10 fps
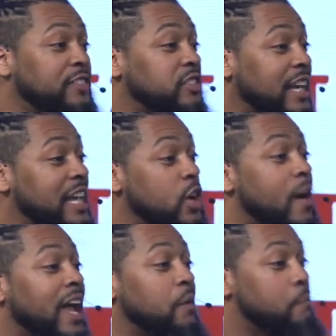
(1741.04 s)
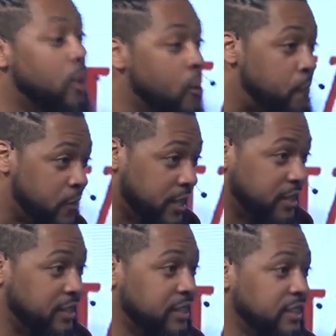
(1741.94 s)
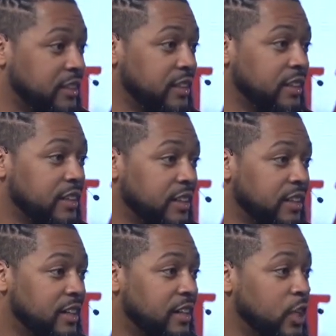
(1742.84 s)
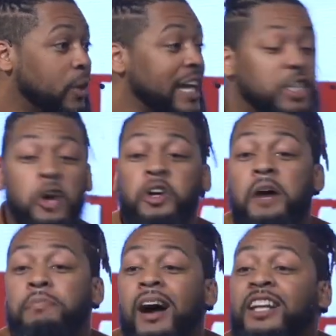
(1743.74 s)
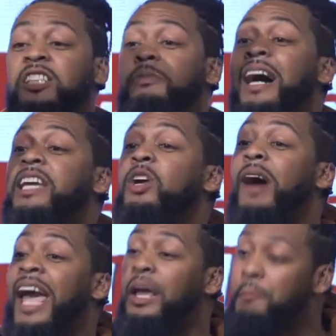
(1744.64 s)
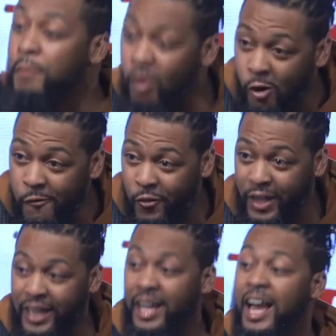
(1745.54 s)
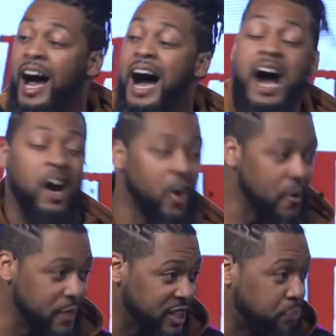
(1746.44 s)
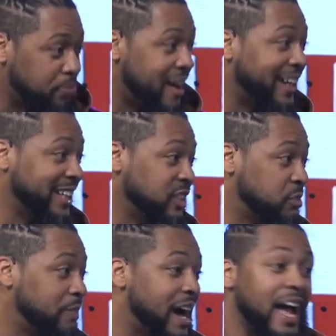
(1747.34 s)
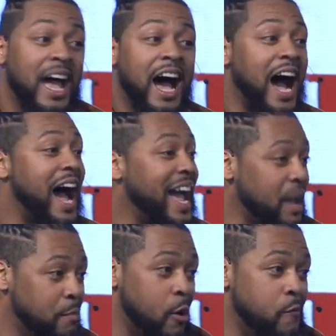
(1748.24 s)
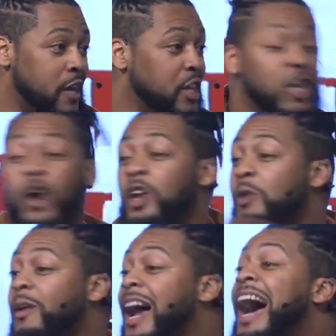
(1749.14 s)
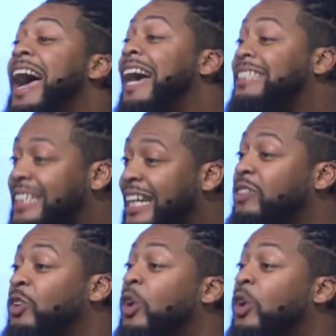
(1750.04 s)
seat, you ain't moving. You get your good parking spot, you ain't moving. I earned this parking spot. I ain't moving. You don't know what I had to get through